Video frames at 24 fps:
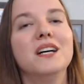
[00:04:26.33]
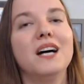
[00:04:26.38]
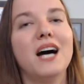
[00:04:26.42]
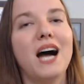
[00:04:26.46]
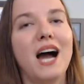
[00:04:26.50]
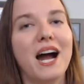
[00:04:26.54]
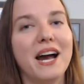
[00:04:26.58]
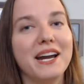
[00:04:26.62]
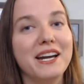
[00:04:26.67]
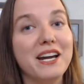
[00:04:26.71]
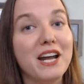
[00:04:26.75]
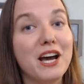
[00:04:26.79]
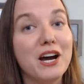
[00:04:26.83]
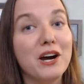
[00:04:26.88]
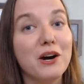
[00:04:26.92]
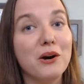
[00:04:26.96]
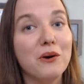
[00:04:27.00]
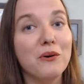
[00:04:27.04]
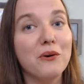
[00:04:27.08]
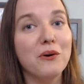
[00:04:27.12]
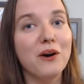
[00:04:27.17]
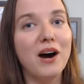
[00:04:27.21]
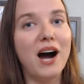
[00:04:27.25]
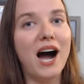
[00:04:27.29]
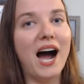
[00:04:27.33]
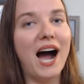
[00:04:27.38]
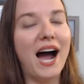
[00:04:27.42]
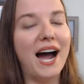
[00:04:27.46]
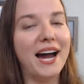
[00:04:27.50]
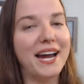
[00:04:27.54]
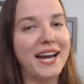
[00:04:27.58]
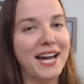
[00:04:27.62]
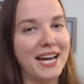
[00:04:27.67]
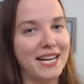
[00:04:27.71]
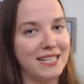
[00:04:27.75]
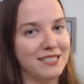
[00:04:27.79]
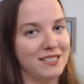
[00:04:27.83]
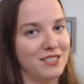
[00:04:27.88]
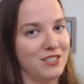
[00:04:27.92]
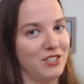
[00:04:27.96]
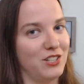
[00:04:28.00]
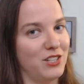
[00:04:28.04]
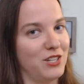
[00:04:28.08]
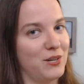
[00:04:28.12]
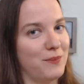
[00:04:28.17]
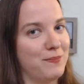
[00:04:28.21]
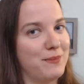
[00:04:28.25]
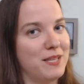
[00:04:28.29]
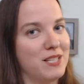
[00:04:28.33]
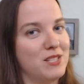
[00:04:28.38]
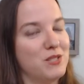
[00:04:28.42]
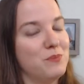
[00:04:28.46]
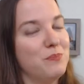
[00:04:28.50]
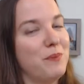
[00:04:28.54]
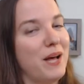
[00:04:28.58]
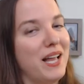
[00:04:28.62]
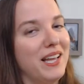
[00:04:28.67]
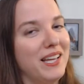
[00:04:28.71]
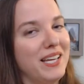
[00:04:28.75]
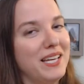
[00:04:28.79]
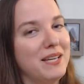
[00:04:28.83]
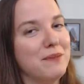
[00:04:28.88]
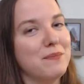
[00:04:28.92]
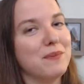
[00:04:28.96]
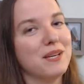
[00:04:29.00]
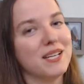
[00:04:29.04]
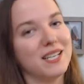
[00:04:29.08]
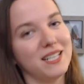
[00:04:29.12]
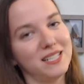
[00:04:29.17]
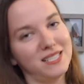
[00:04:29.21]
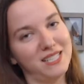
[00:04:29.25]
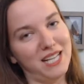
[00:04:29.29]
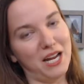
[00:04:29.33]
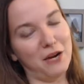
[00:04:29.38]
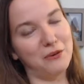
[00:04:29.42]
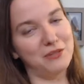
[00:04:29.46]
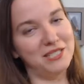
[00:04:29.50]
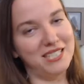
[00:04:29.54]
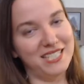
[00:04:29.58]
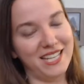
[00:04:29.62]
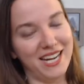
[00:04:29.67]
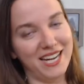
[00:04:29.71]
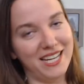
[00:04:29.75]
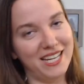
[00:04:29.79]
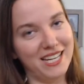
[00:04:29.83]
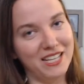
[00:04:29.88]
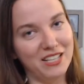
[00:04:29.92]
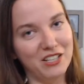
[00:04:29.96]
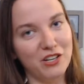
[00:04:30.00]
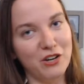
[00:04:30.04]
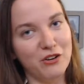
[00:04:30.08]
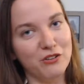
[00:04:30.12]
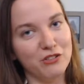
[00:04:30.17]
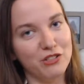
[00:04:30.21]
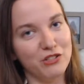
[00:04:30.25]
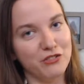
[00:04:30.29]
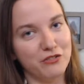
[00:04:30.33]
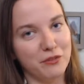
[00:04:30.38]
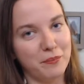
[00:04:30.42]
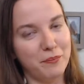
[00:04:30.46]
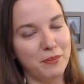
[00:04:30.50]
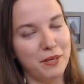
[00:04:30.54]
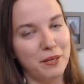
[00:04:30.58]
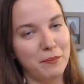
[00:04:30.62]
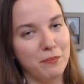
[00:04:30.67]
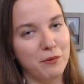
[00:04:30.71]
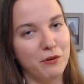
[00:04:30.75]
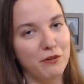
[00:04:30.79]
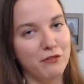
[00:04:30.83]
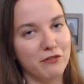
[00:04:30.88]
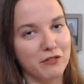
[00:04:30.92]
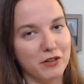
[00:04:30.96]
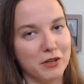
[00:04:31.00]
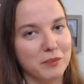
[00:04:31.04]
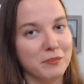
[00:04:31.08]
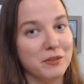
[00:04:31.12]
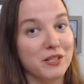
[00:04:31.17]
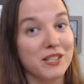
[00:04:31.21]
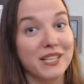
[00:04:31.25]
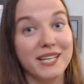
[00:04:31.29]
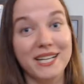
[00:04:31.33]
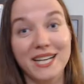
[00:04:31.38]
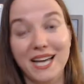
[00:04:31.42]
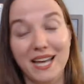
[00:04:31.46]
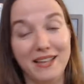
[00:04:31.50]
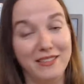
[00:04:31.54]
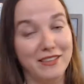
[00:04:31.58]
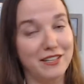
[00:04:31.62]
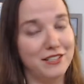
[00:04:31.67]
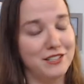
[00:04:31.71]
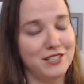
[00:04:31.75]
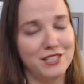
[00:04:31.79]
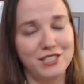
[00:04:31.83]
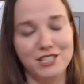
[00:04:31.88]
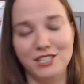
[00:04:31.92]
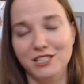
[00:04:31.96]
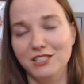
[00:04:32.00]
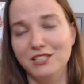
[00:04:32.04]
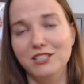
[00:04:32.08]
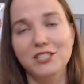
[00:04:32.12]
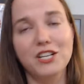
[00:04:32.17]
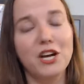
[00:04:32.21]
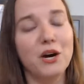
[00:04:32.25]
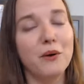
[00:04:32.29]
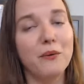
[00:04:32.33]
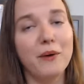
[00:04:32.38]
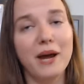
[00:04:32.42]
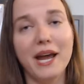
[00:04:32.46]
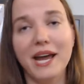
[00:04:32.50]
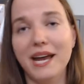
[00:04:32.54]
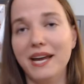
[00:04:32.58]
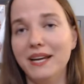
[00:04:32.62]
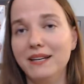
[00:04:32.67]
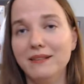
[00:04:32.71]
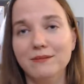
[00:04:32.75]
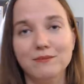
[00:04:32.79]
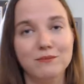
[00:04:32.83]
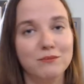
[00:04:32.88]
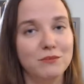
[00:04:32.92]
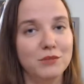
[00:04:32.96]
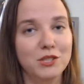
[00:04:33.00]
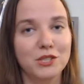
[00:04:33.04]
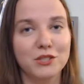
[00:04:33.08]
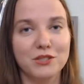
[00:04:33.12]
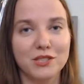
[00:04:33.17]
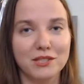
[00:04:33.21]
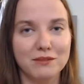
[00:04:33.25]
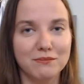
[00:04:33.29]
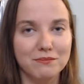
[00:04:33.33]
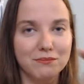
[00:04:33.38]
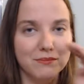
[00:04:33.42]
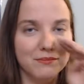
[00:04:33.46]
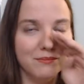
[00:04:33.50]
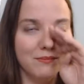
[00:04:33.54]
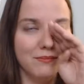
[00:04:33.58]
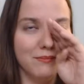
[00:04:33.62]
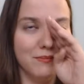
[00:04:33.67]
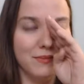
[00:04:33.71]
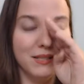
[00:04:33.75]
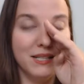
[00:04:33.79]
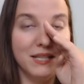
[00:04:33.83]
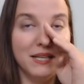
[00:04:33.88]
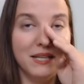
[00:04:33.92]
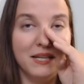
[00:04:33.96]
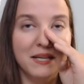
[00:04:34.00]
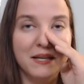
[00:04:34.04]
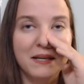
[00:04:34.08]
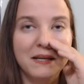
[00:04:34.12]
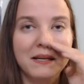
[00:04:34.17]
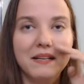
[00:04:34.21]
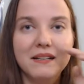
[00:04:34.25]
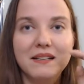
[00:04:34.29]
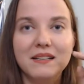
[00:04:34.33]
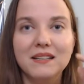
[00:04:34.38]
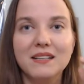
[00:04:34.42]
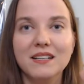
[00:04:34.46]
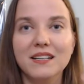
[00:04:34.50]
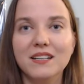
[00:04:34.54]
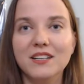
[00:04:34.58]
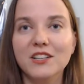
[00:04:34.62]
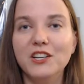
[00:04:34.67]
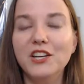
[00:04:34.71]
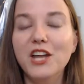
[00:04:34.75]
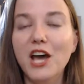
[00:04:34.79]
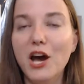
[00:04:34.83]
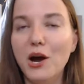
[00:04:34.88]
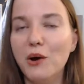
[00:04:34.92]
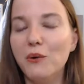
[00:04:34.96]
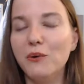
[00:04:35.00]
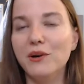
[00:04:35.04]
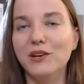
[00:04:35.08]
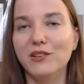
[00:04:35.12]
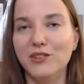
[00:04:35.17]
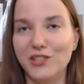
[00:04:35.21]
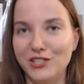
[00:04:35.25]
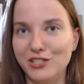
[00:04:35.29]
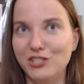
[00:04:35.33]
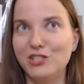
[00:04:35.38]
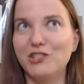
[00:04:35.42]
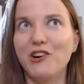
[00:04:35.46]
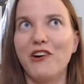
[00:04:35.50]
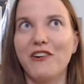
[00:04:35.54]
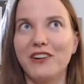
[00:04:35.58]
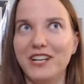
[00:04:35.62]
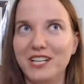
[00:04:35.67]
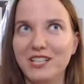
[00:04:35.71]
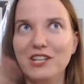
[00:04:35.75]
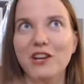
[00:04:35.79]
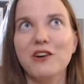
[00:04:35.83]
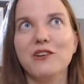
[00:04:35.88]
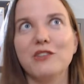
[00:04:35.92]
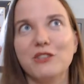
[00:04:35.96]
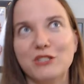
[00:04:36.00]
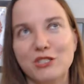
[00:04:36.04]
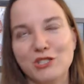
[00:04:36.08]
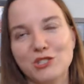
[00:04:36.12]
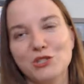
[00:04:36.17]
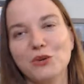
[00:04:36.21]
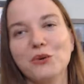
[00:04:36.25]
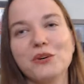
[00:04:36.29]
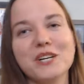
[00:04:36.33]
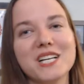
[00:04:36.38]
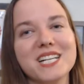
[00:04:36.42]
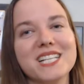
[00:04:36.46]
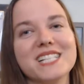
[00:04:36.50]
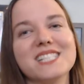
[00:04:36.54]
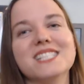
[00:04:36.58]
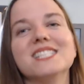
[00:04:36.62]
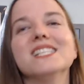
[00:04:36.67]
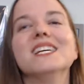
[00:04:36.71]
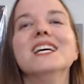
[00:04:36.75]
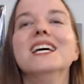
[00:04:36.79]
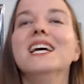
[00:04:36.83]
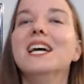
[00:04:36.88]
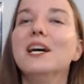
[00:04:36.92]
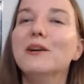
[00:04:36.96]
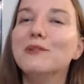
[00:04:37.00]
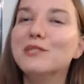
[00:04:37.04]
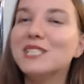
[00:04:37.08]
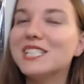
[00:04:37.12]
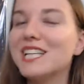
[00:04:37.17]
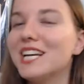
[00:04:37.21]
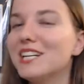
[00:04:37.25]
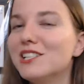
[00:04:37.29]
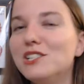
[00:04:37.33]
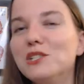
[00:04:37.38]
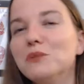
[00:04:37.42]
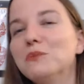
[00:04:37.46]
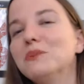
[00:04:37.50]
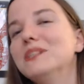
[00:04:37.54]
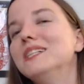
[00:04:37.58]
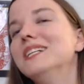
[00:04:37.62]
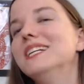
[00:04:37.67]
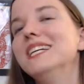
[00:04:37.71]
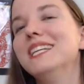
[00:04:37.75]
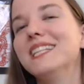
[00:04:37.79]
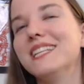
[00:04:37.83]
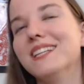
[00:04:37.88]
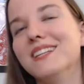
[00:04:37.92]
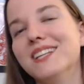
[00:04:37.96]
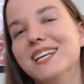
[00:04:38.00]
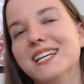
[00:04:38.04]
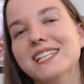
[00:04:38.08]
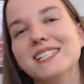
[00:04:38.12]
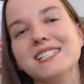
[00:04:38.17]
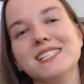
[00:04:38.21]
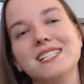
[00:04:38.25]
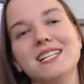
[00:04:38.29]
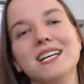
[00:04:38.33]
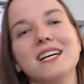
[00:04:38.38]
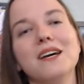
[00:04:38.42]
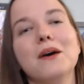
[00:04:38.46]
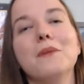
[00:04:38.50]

I know I had to look up the spelling because I was taking notes from people verbally, and there's no way you can know unless you already know the stories, in which case you wouldn't need the list.